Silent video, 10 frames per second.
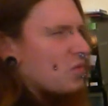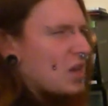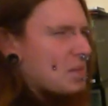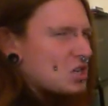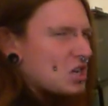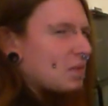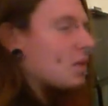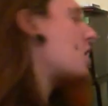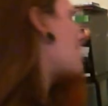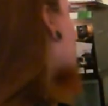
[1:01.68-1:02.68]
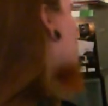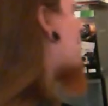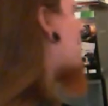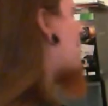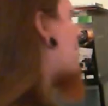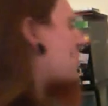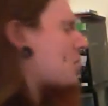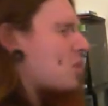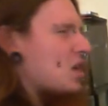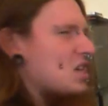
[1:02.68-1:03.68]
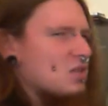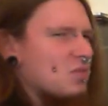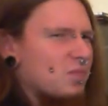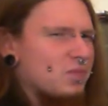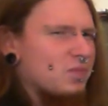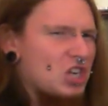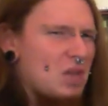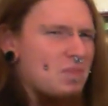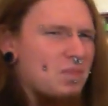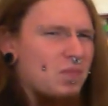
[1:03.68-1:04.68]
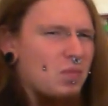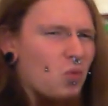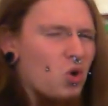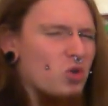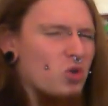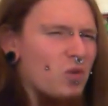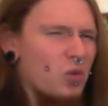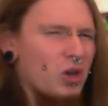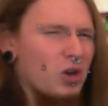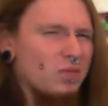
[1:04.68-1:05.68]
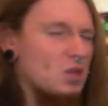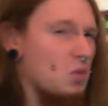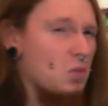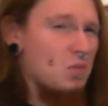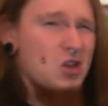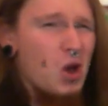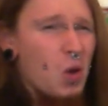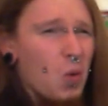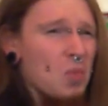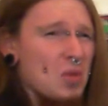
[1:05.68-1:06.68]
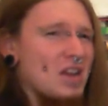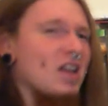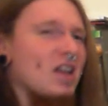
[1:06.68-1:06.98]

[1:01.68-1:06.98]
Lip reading: the thingamajig, the piece of cheap wood with all the you know what I mean.